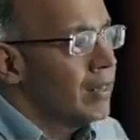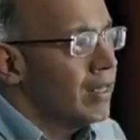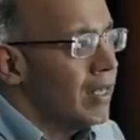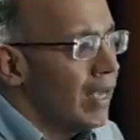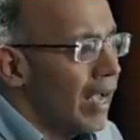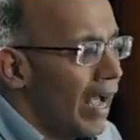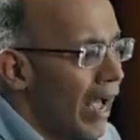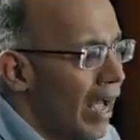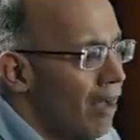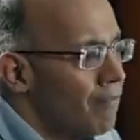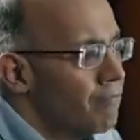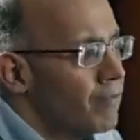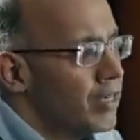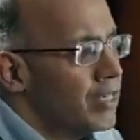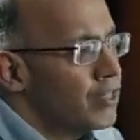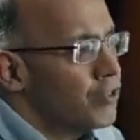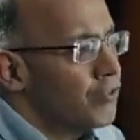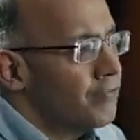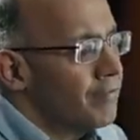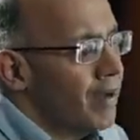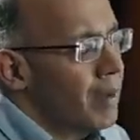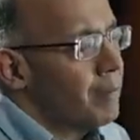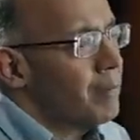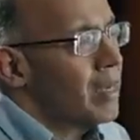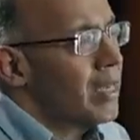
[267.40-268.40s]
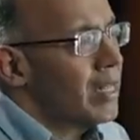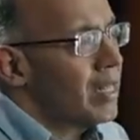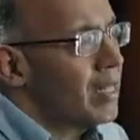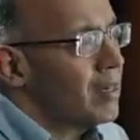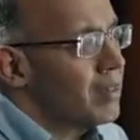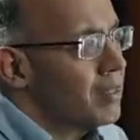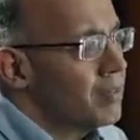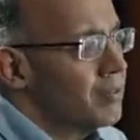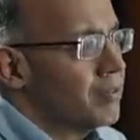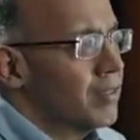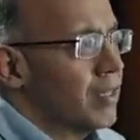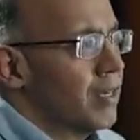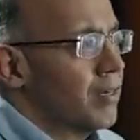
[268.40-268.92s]
The average family
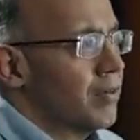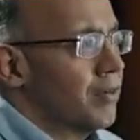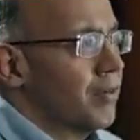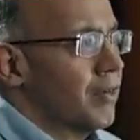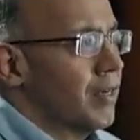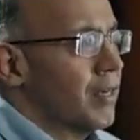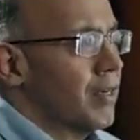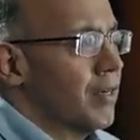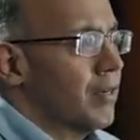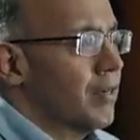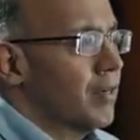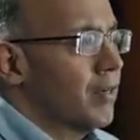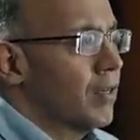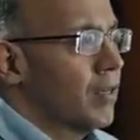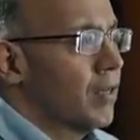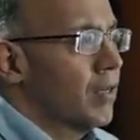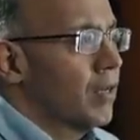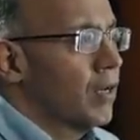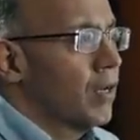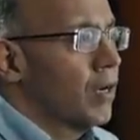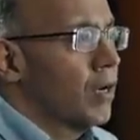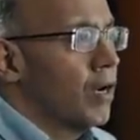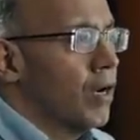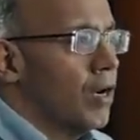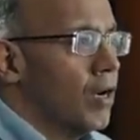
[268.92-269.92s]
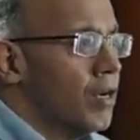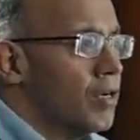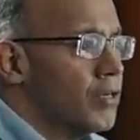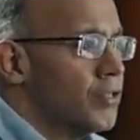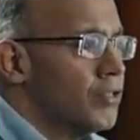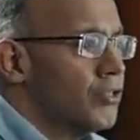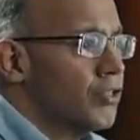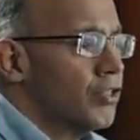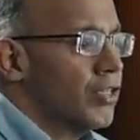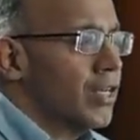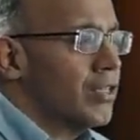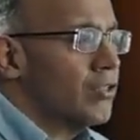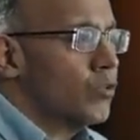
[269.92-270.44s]
in this country
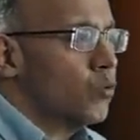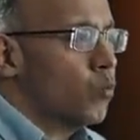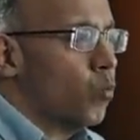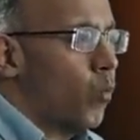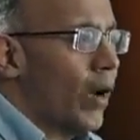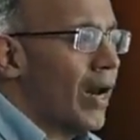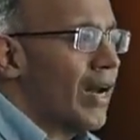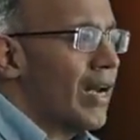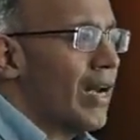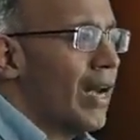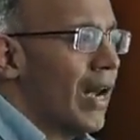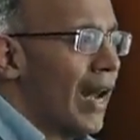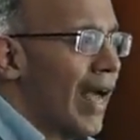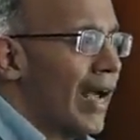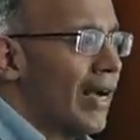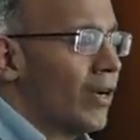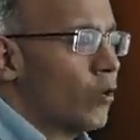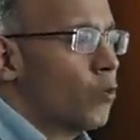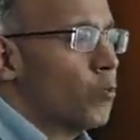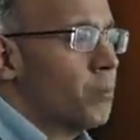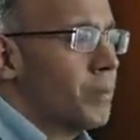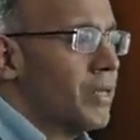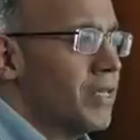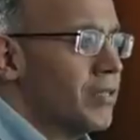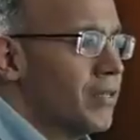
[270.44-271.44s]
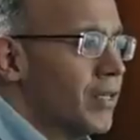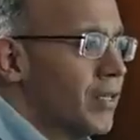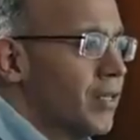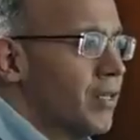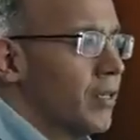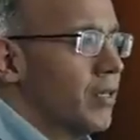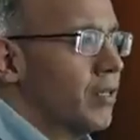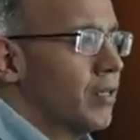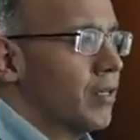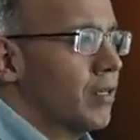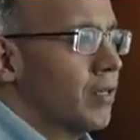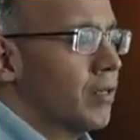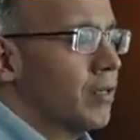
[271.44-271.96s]
earns just 1 lakh rupees a
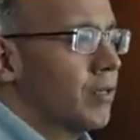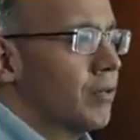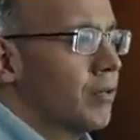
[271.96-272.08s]
year,